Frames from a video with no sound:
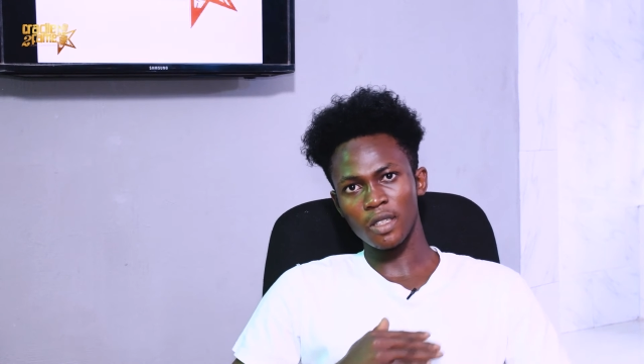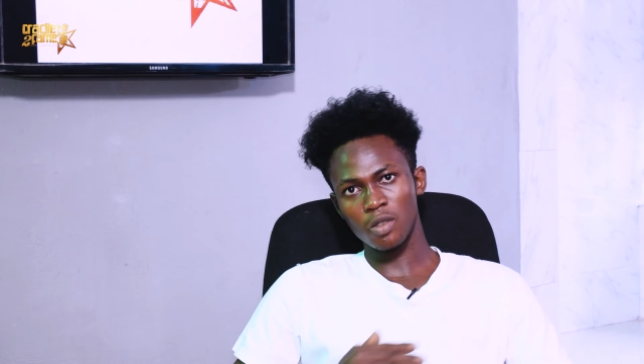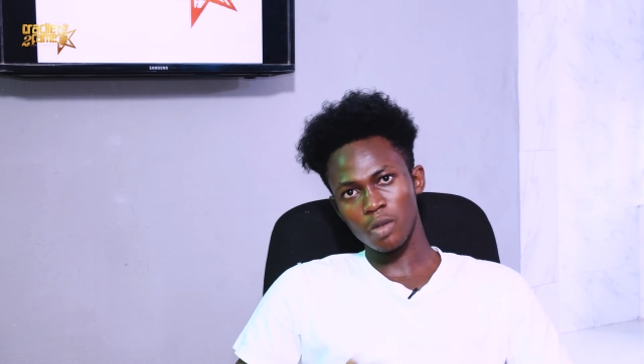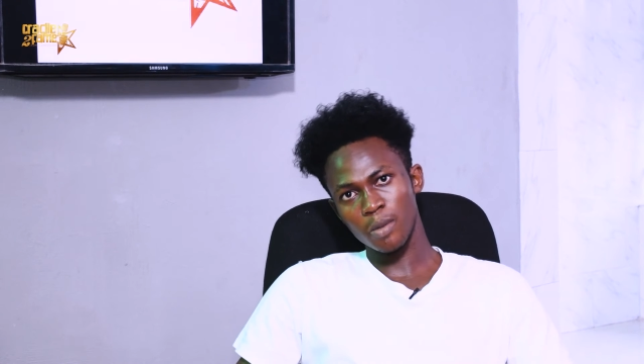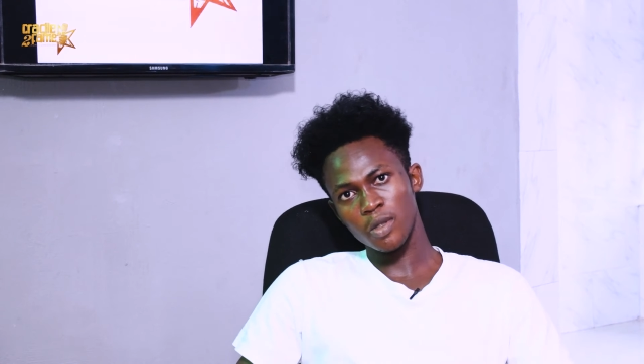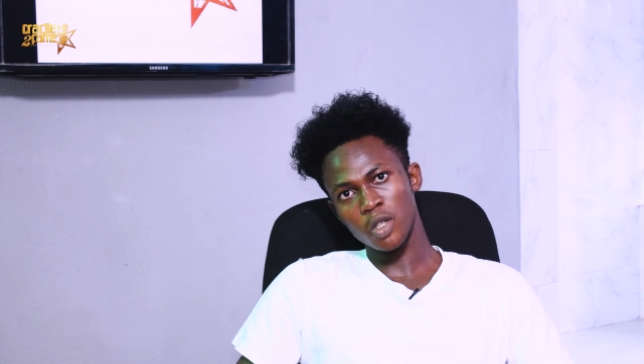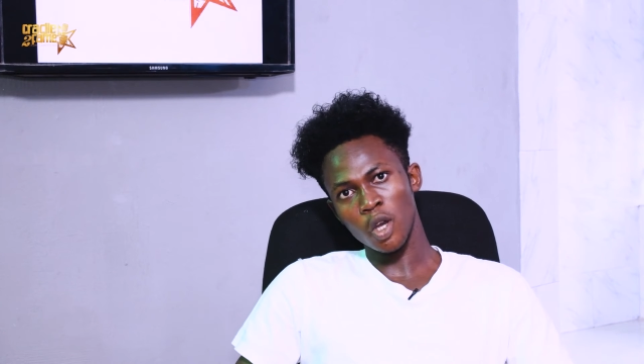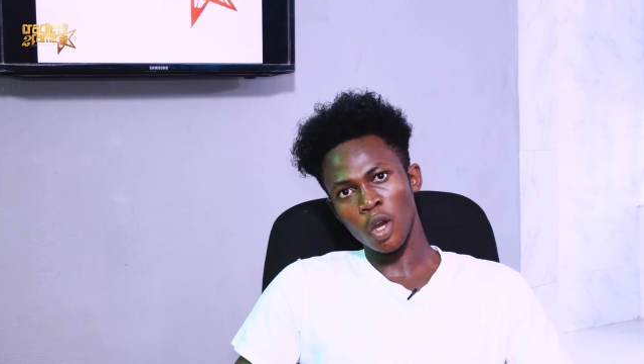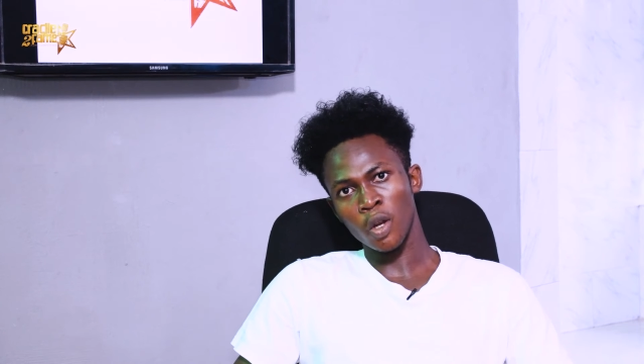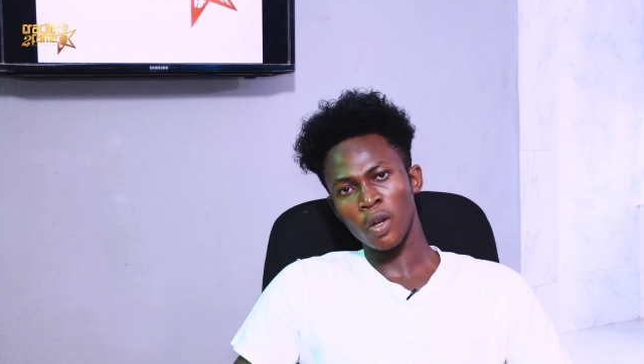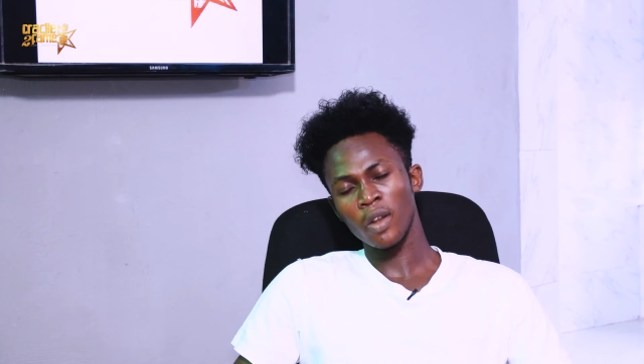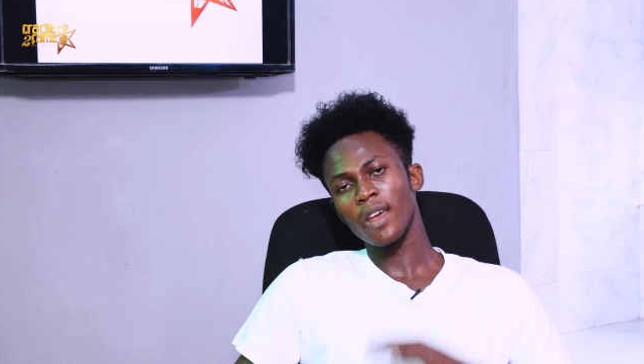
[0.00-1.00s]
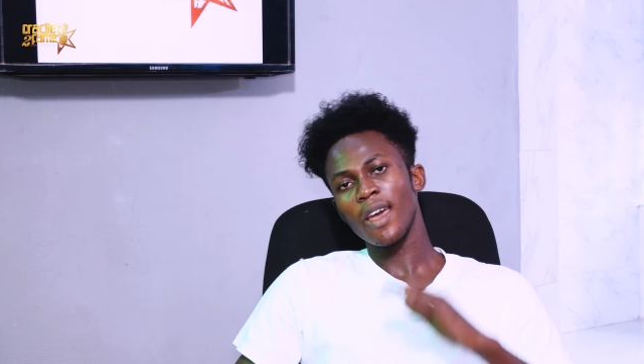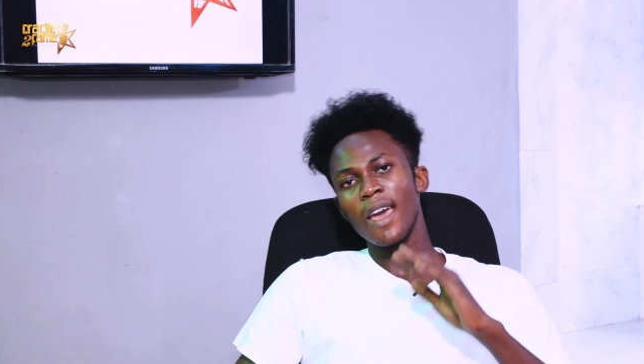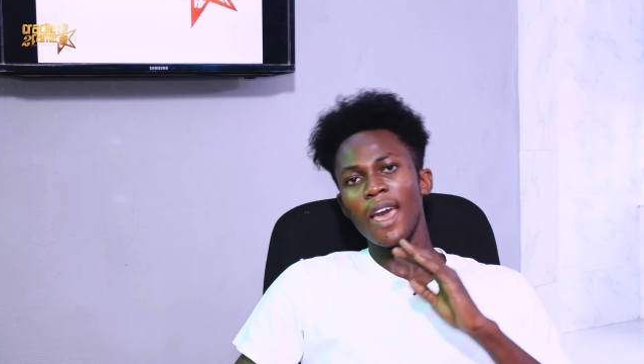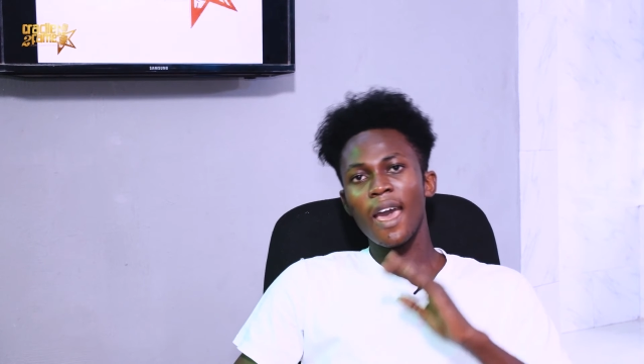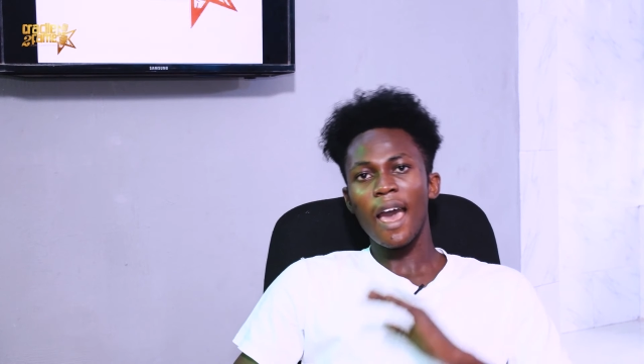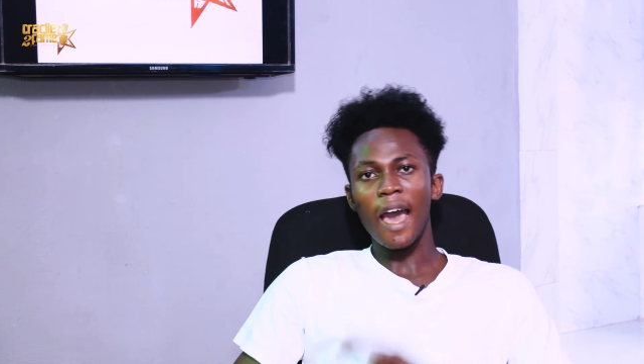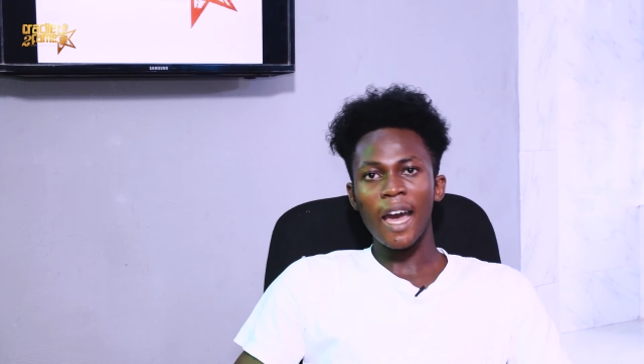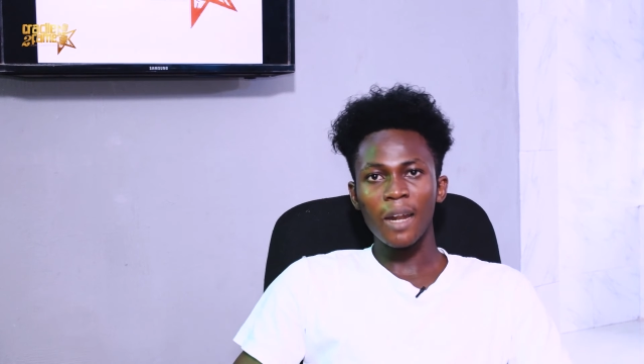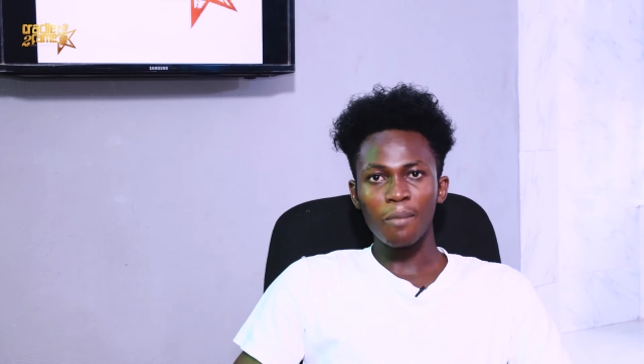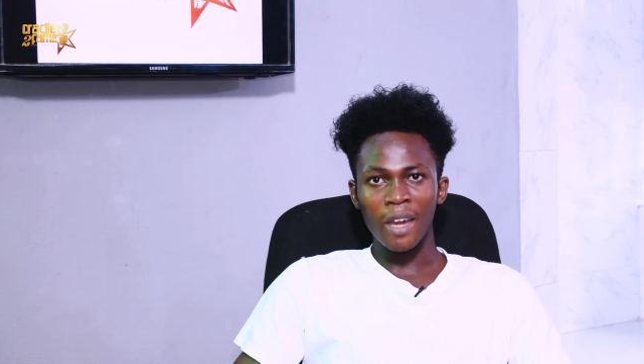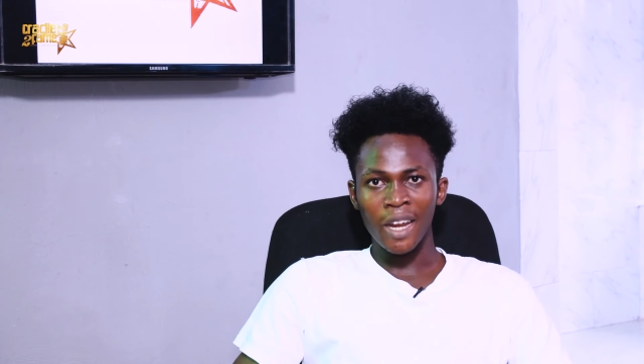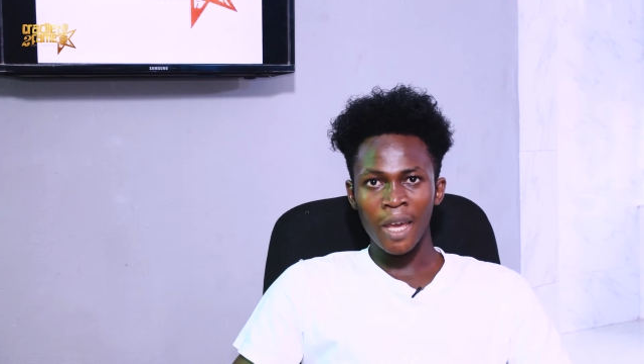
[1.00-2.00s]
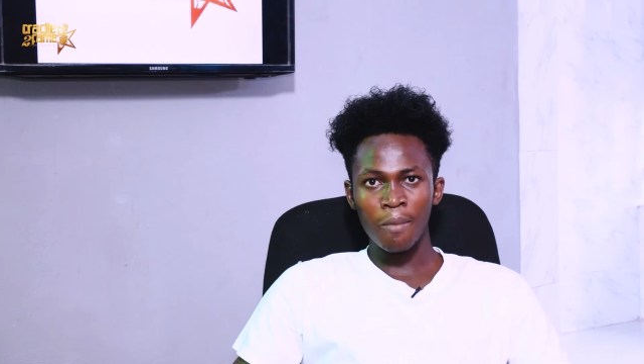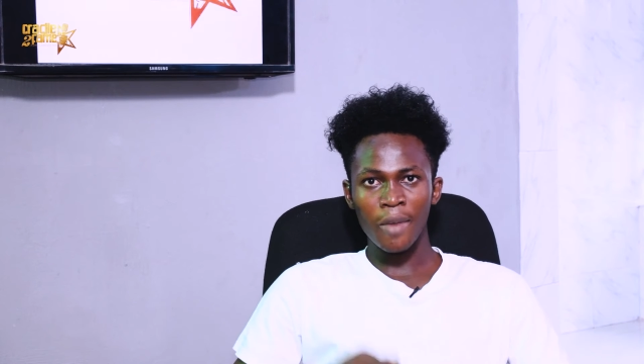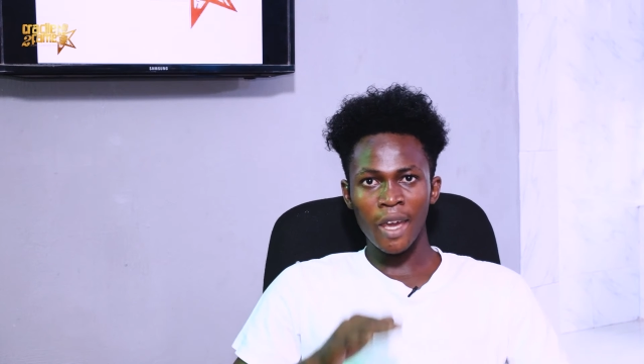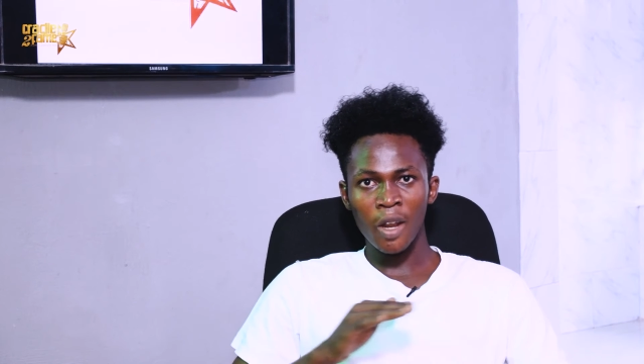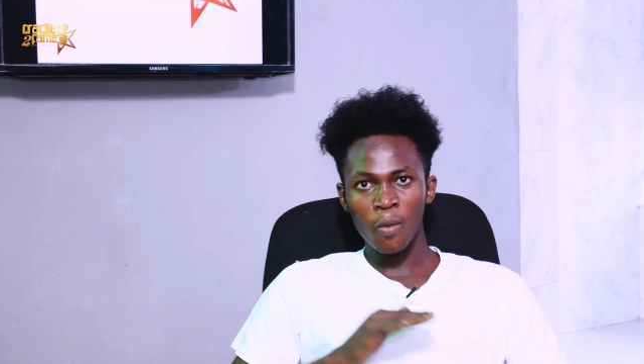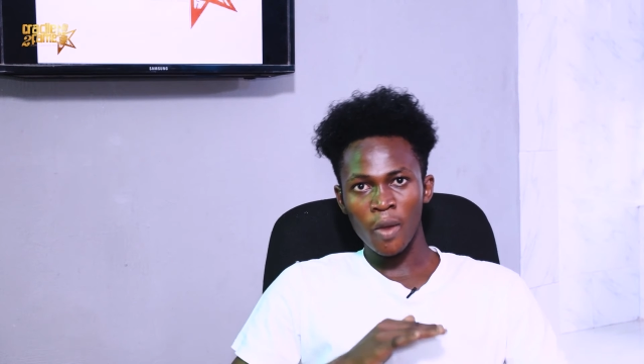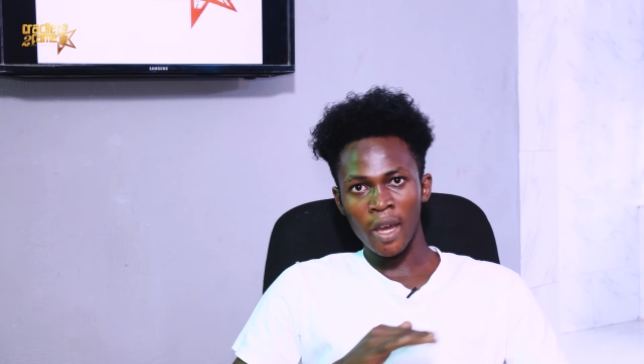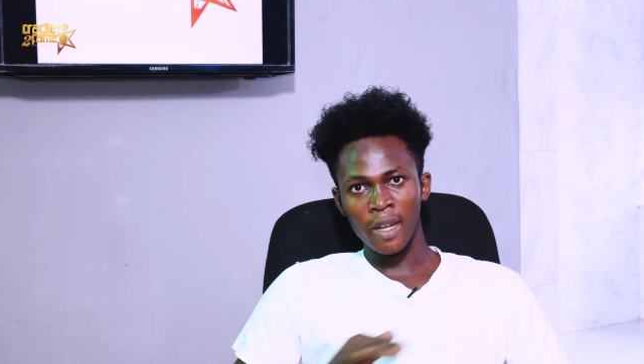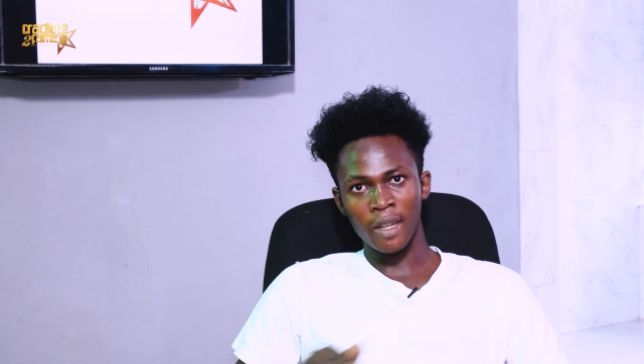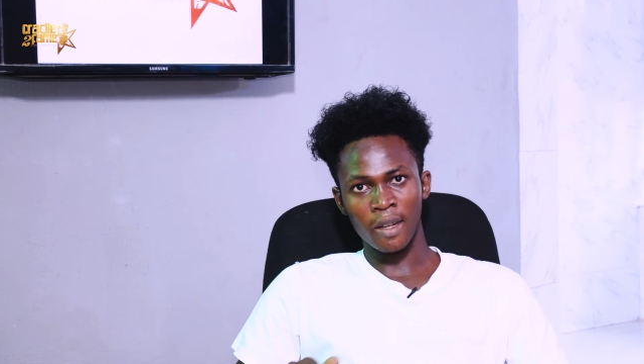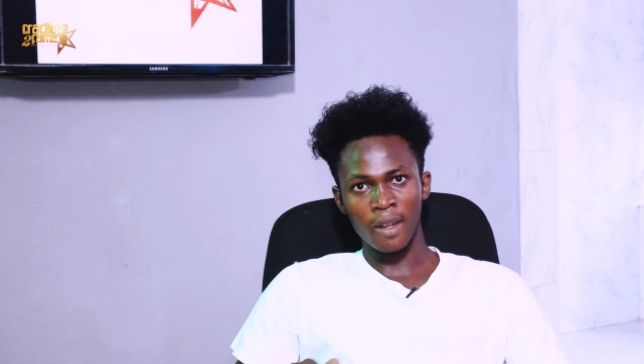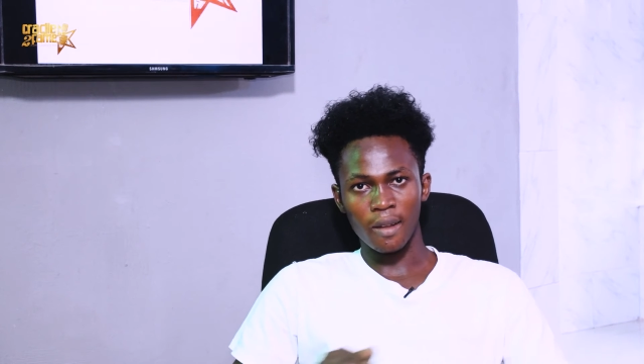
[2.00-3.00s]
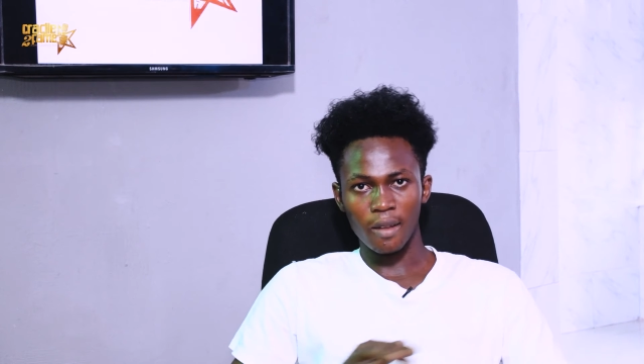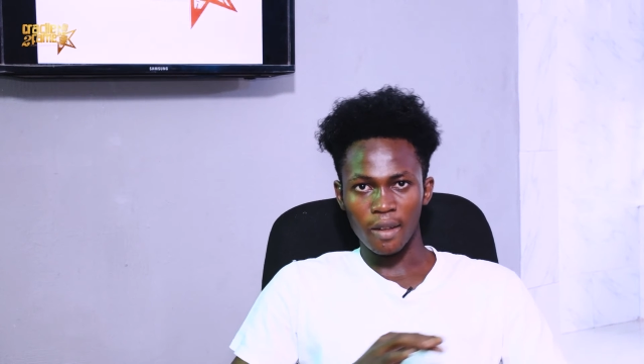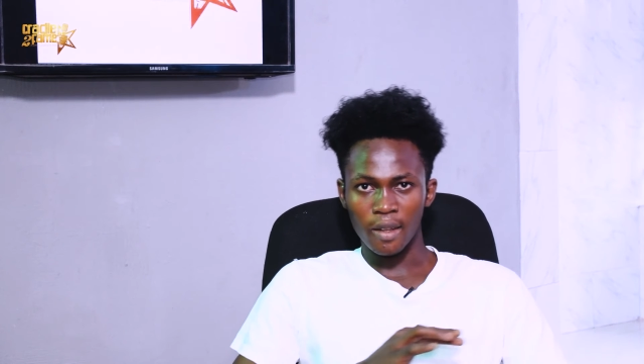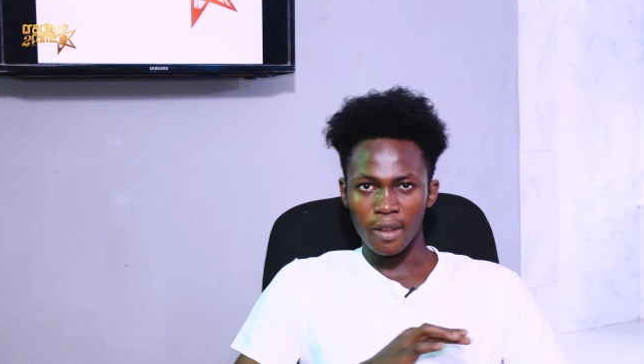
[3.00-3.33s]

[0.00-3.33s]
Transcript: description, add my name anywhere the